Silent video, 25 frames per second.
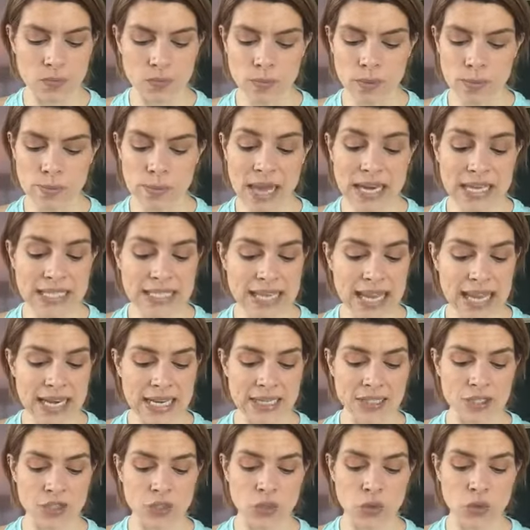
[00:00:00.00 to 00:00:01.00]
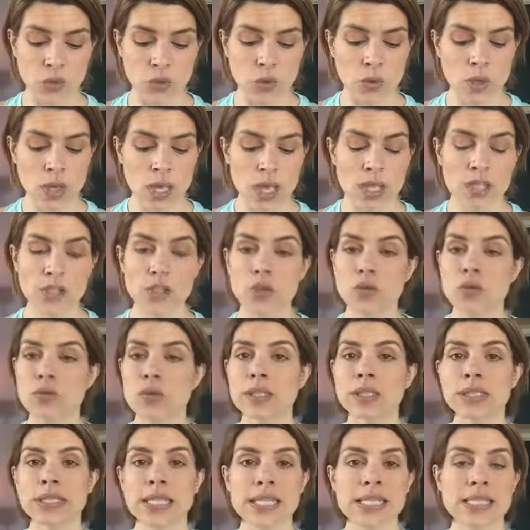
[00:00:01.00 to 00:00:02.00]
meditating to
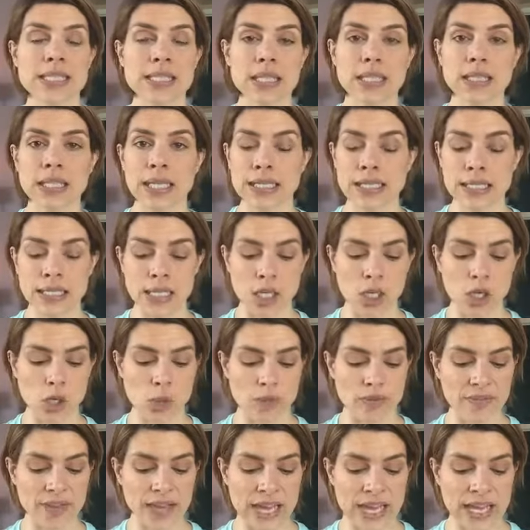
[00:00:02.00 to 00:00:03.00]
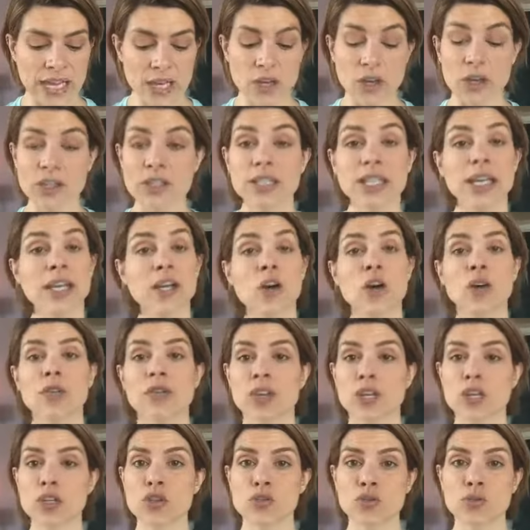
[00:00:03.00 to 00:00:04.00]
release, to let go of anger, to let go of
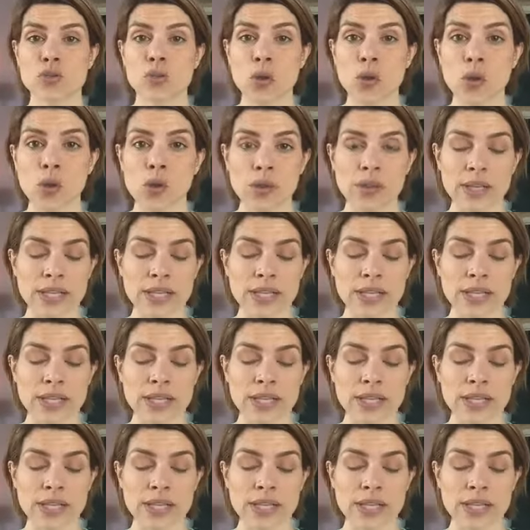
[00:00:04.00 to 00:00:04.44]
control.